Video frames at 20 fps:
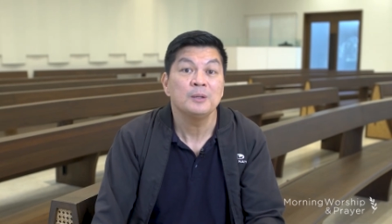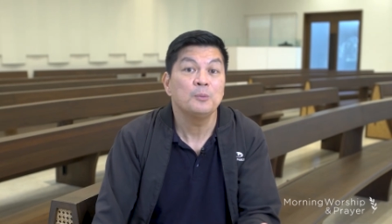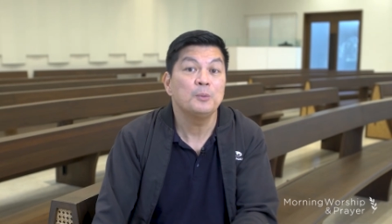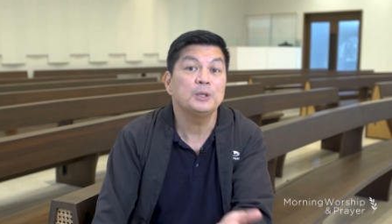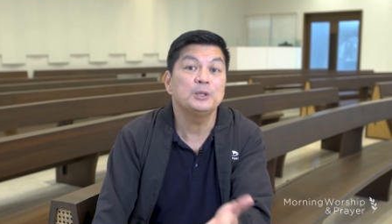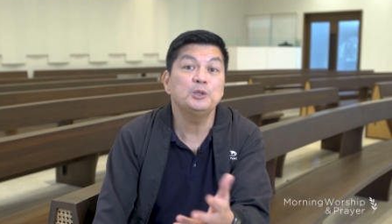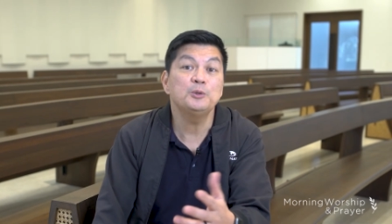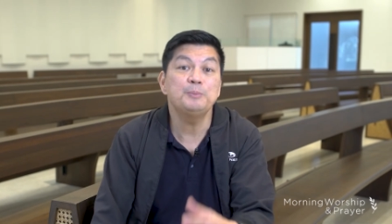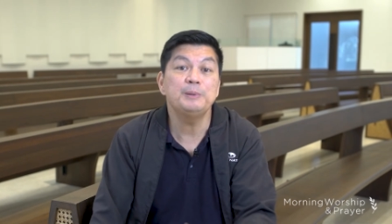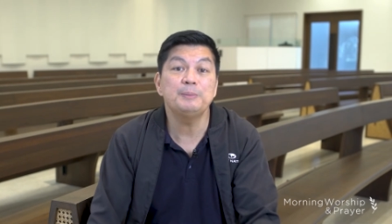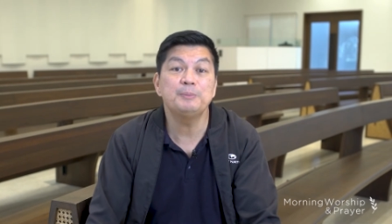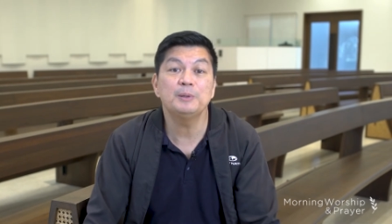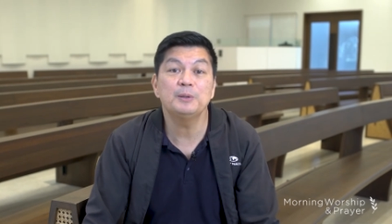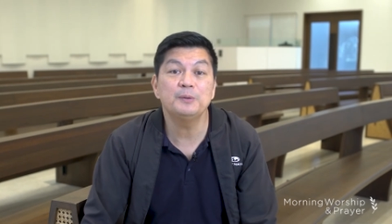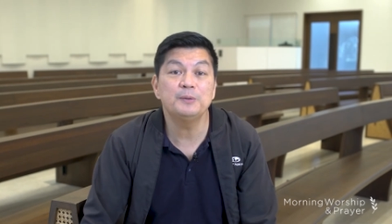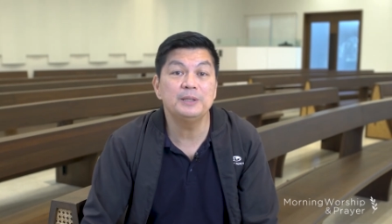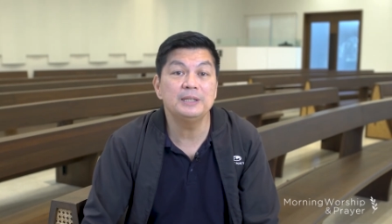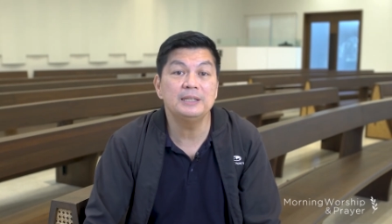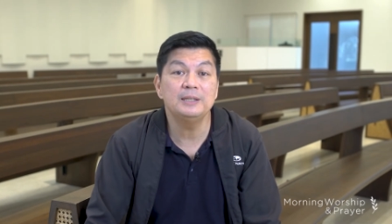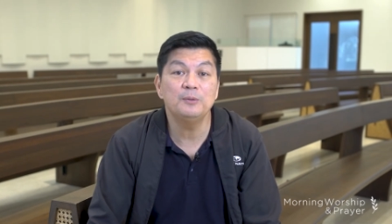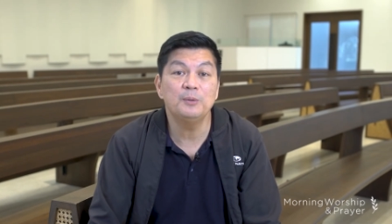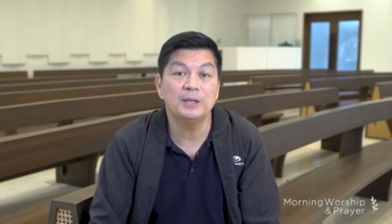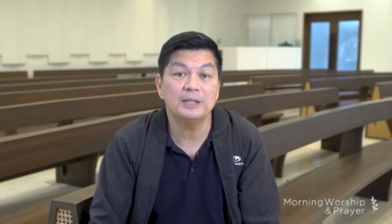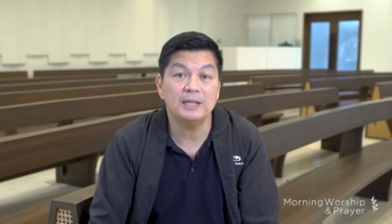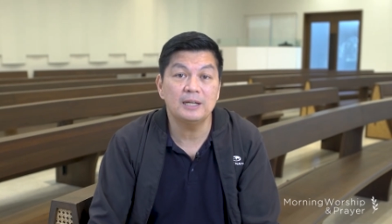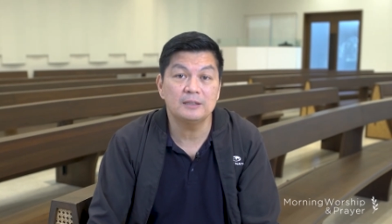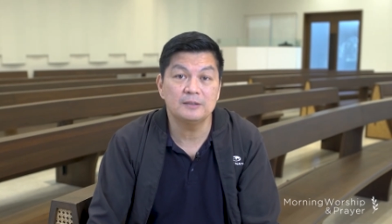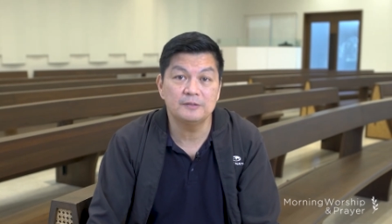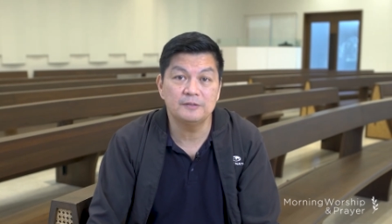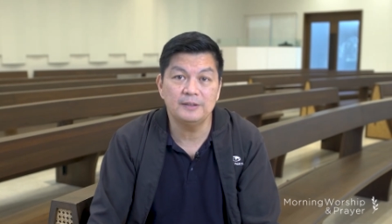What do people really
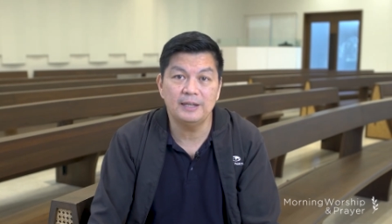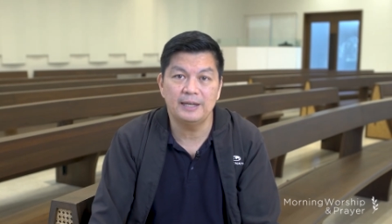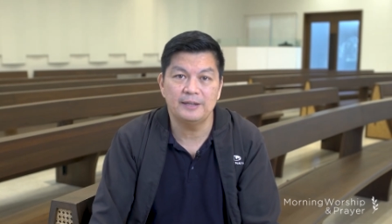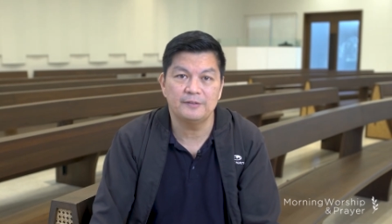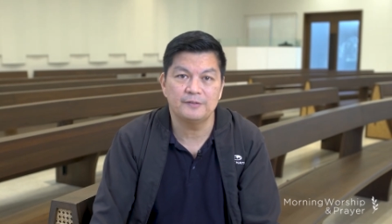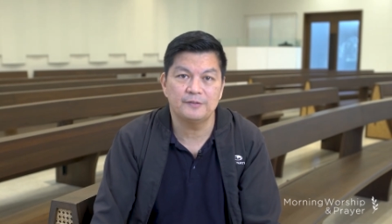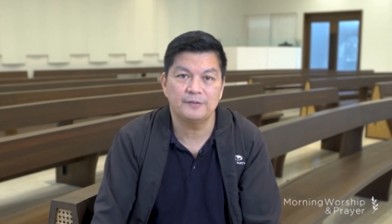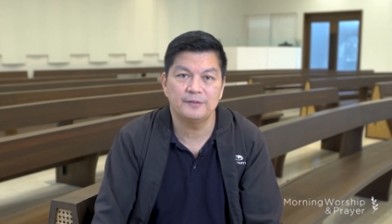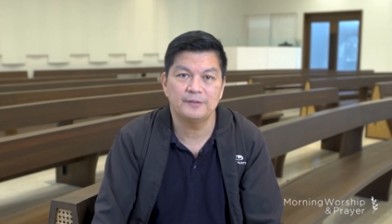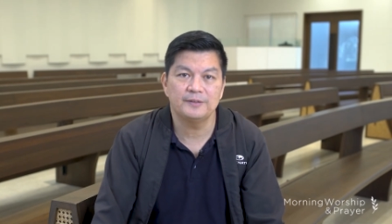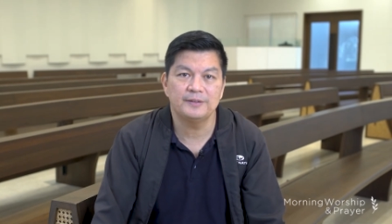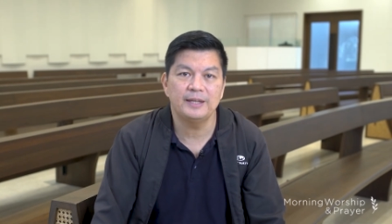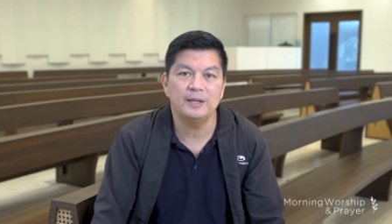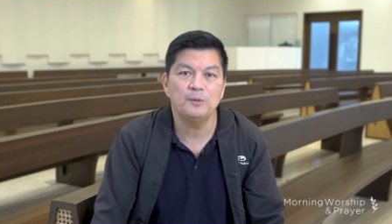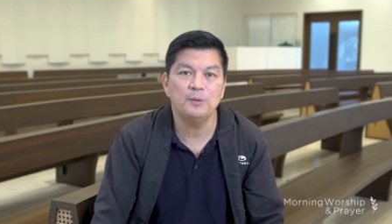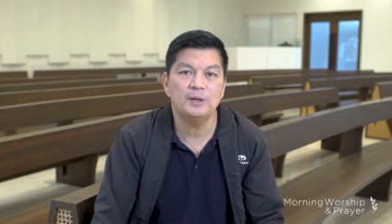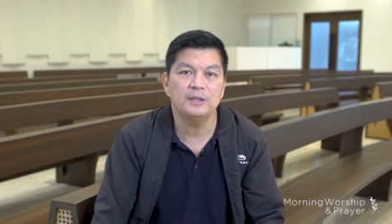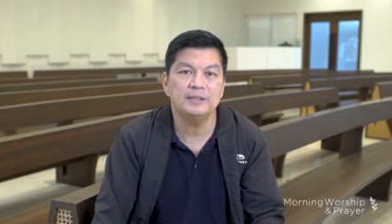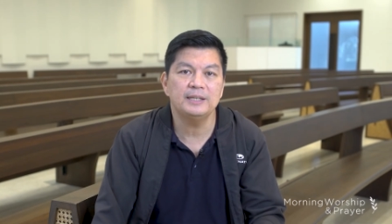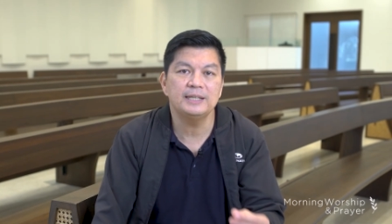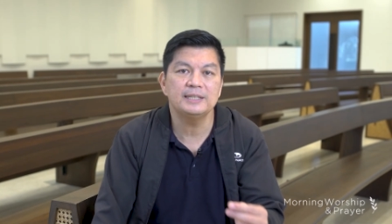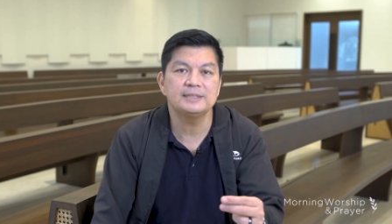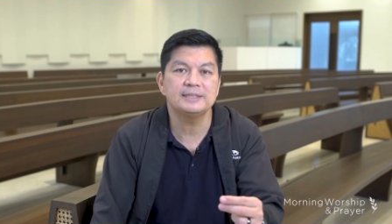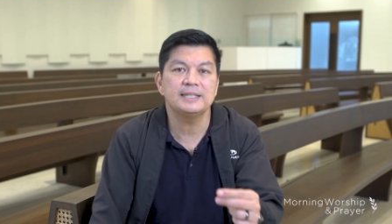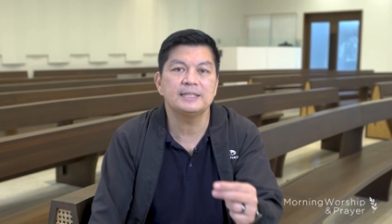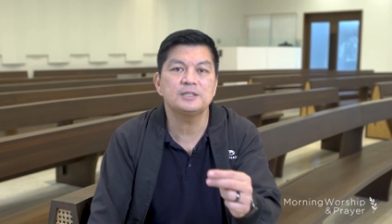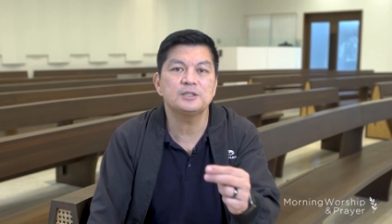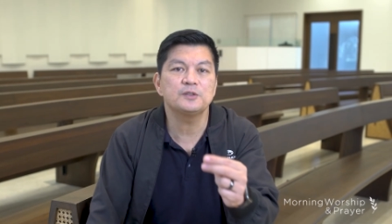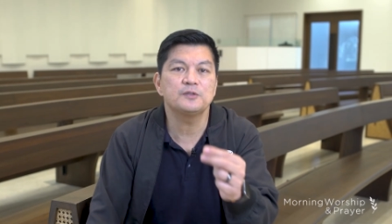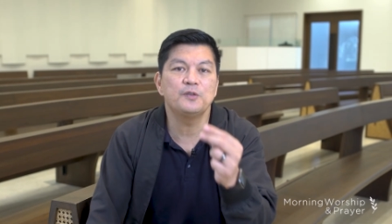want out of life? They want a
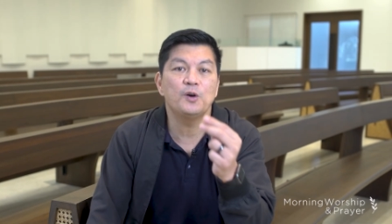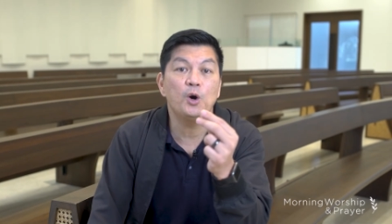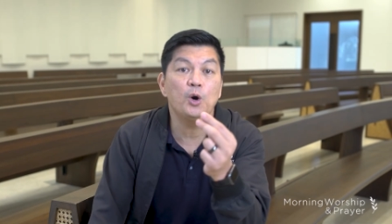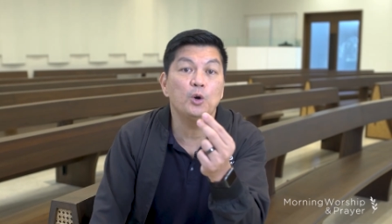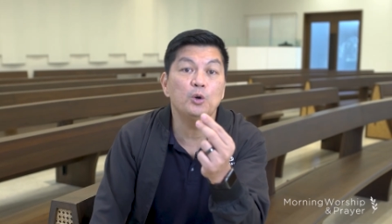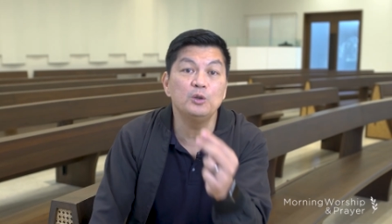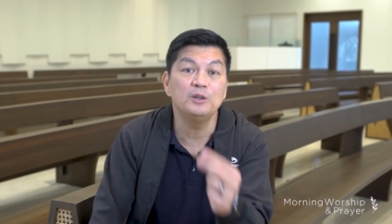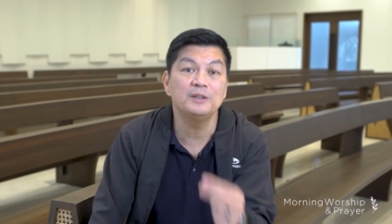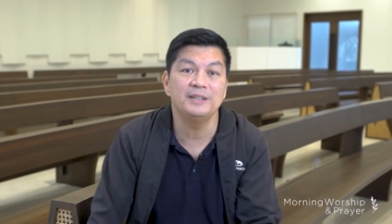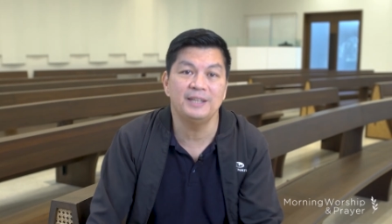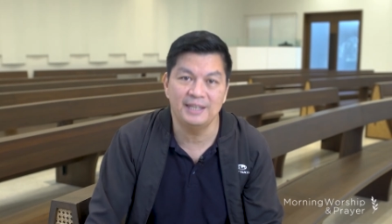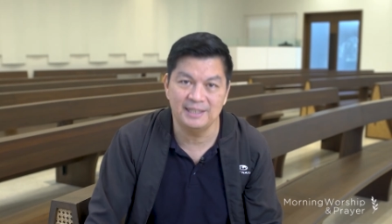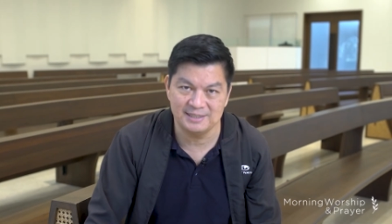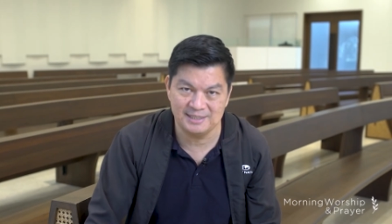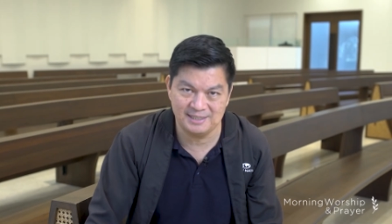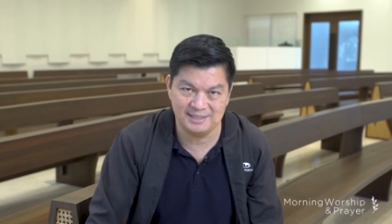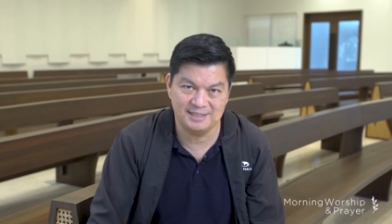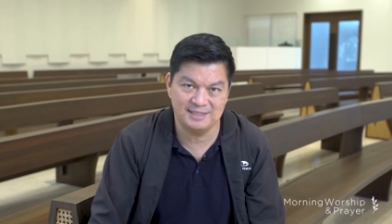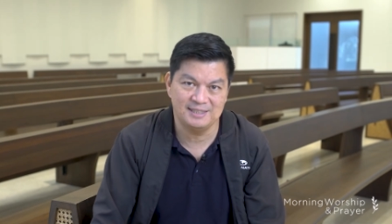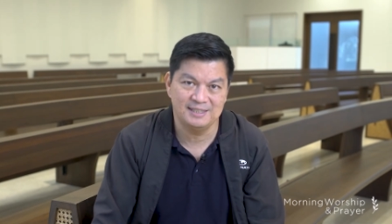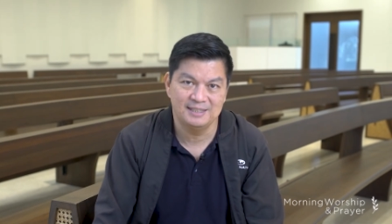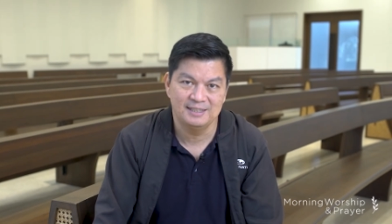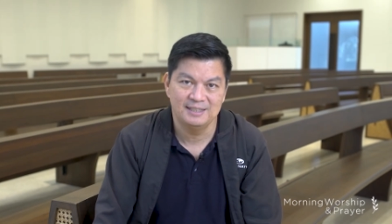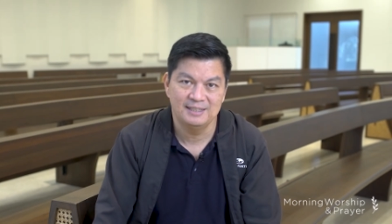sense of wholeness,